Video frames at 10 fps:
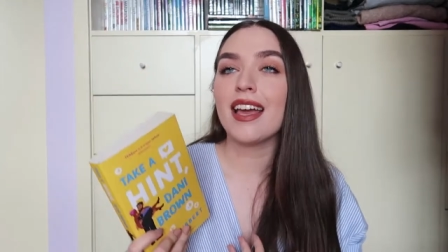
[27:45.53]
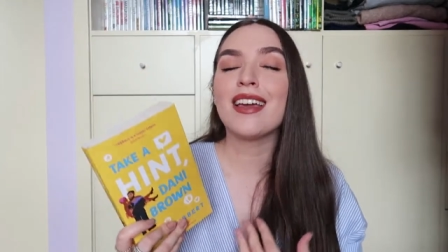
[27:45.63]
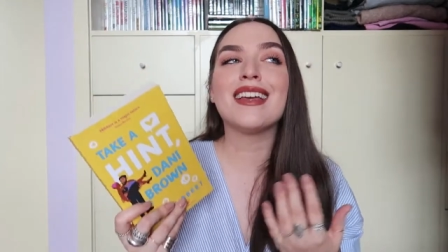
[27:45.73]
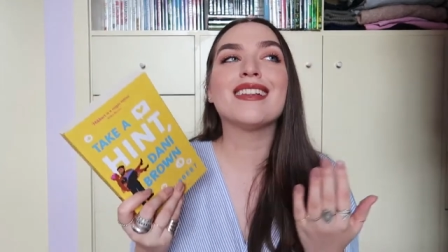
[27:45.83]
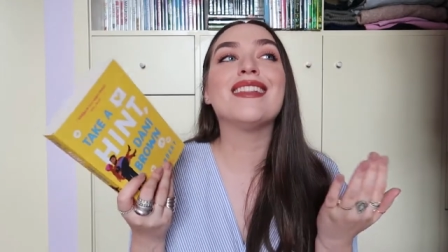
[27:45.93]

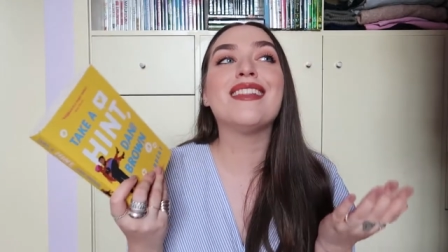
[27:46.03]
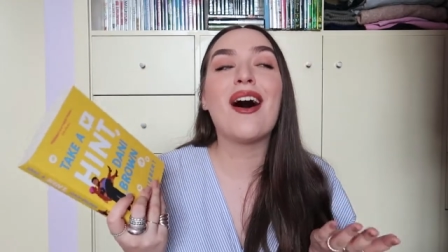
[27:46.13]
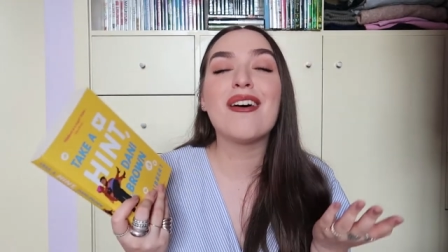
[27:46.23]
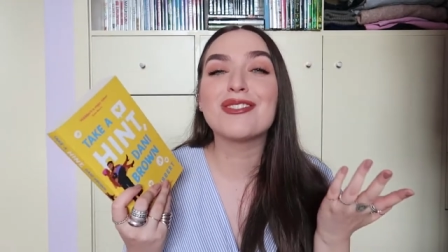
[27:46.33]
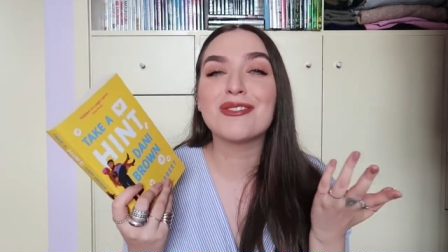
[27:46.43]
He
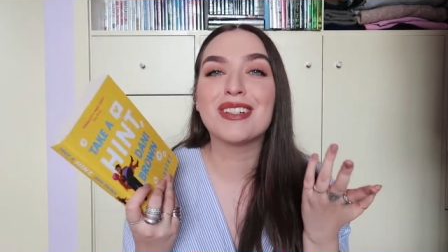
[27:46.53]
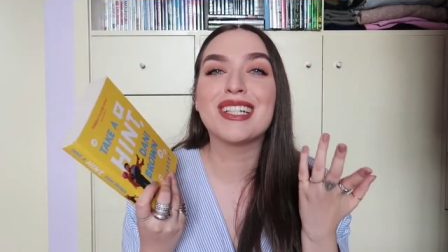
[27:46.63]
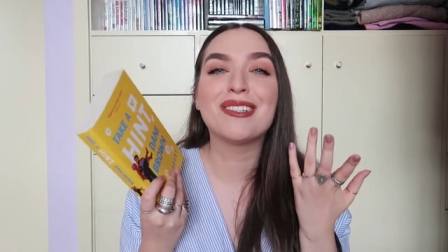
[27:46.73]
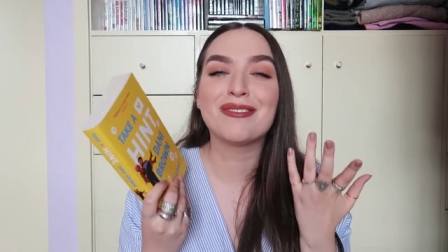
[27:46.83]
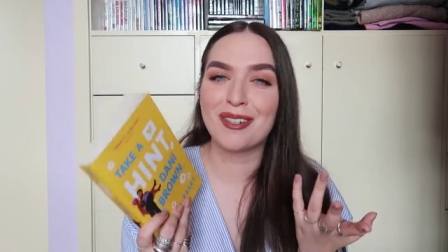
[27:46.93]
loves
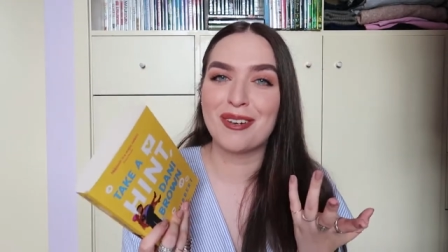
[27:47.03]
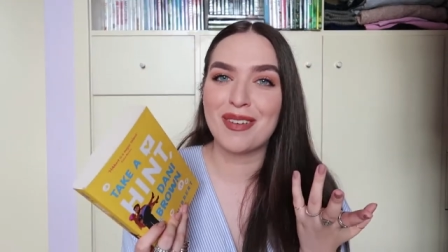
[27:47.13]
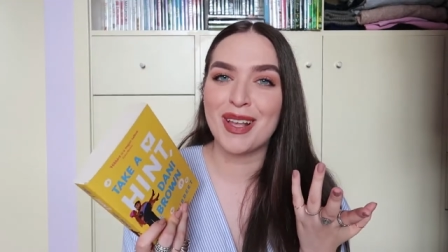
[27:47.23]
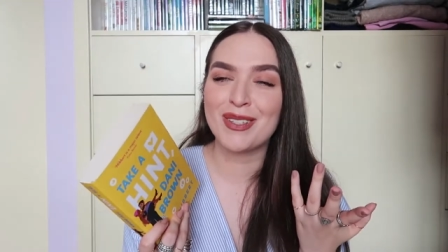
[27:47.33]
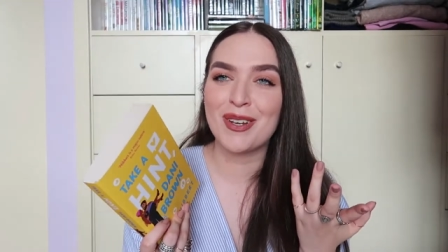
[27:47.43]
reading
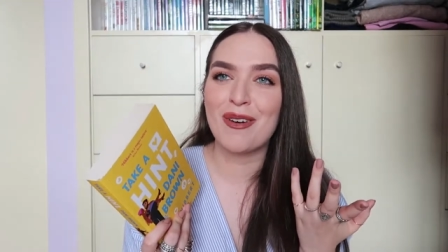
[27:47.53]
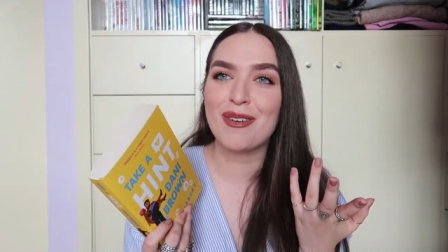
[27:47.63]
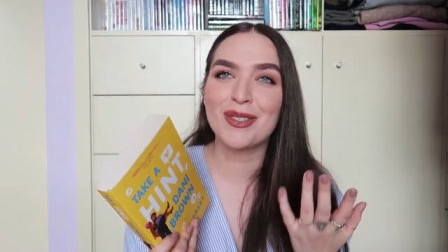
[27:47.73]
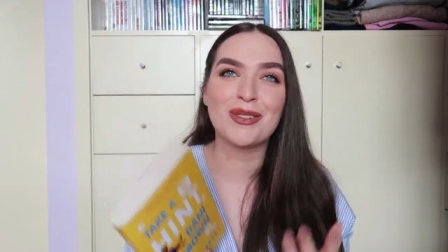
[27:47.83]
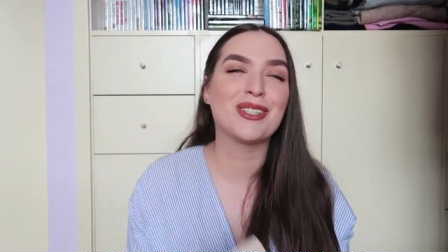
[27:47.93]
romance
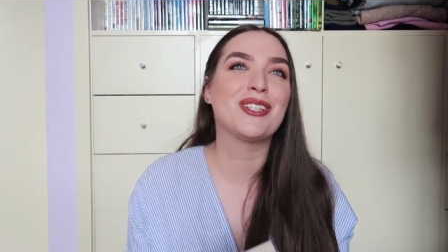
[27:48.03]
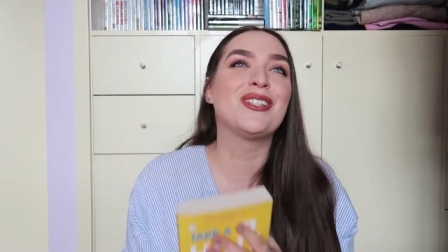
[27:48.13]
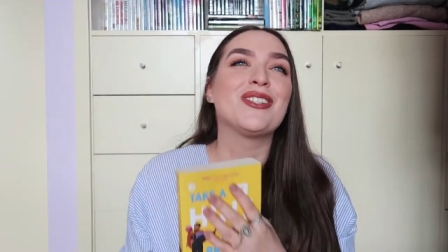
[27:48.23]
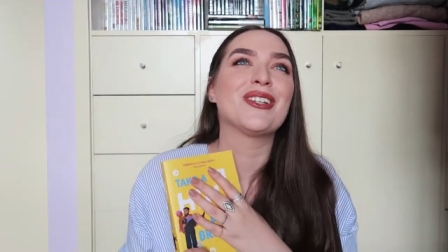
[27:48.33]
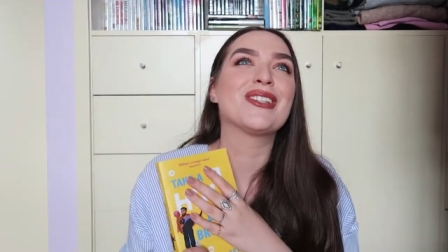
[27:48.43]
novels, which
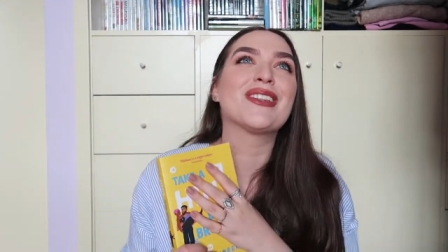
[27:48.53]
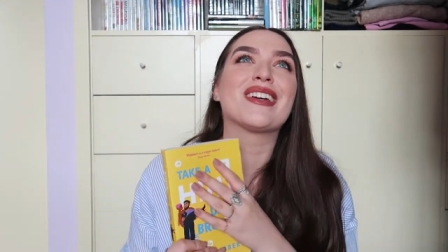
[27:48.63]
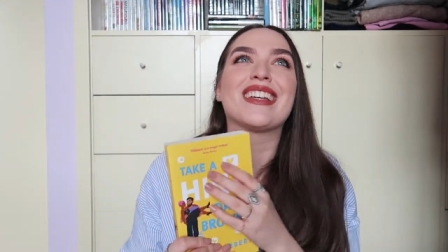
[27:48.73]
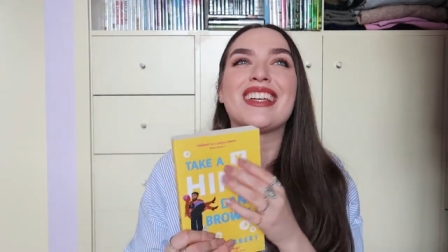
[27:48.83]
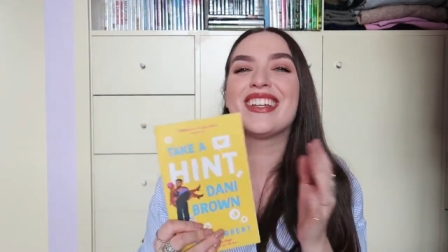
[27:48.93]
is just
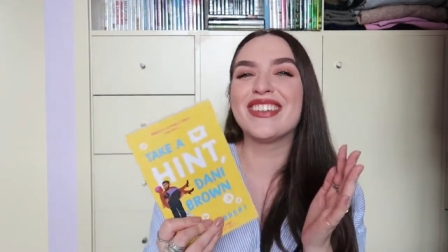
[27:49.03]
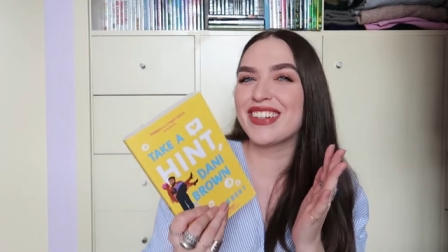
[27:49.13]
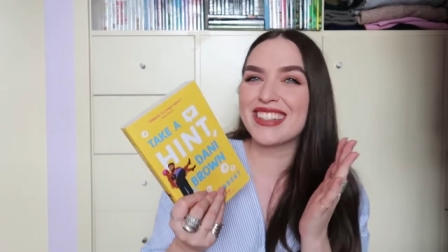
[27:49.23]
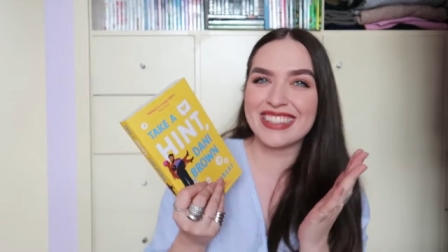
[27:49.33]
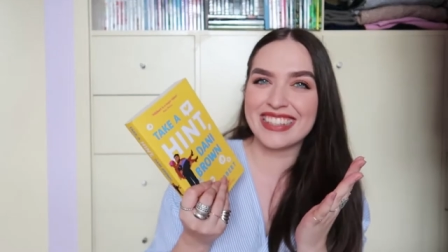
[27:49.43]
the
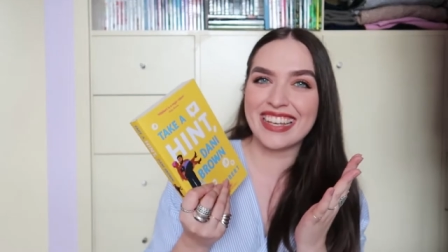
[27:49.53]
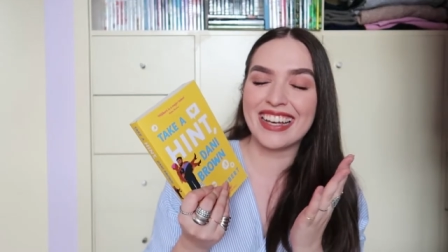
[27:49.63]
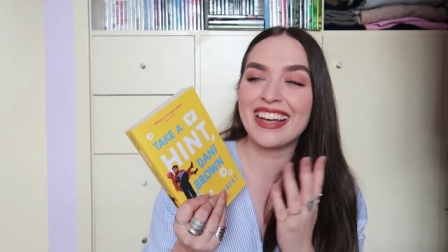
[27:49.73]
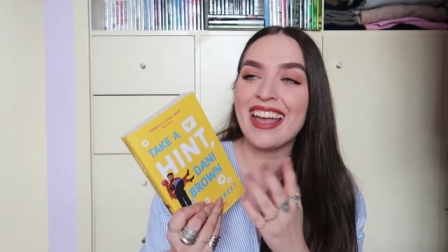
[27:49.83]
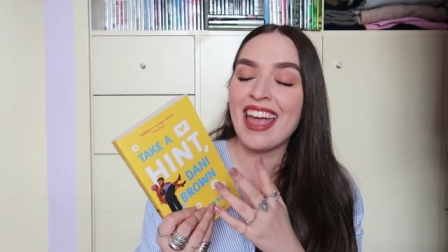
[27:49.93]
cutest
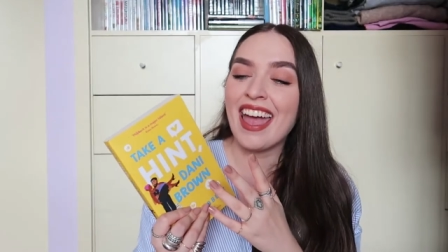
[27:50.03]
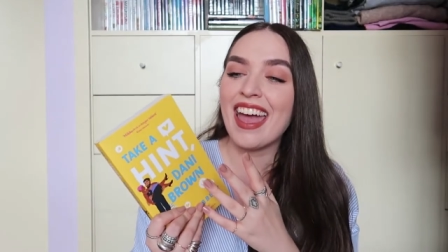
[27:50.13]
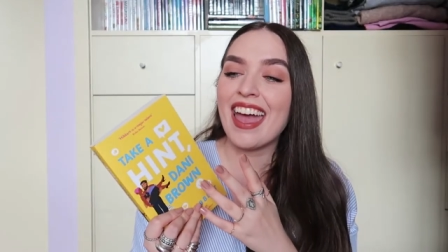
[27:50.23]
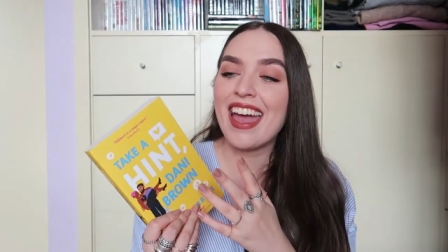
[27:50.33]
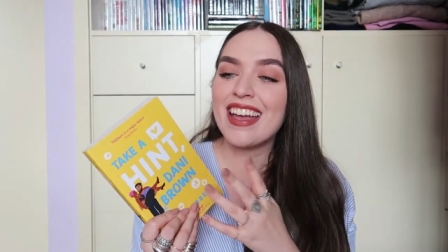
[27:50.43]
thing.
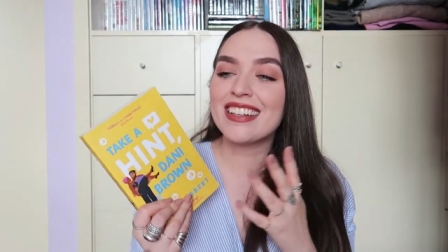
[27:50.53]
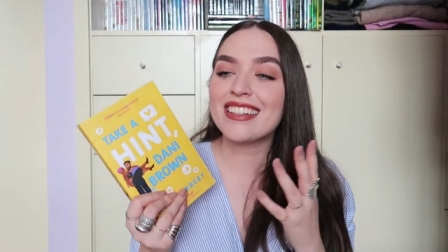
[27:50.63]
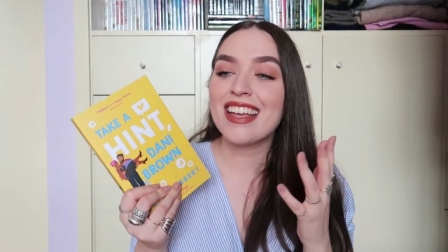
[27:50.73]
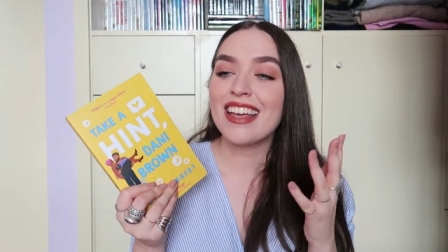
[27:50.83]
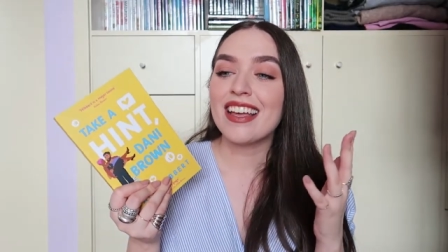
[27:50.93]
And